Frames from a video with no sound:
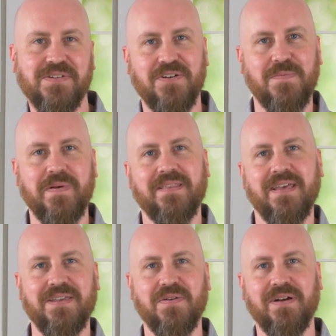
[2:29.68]
hope
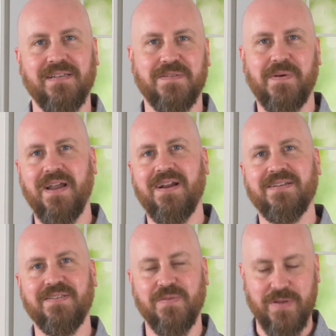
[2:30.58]
that you are
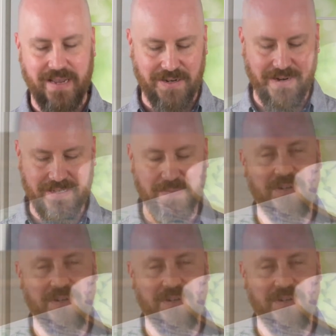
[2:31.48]
inspired to decorate some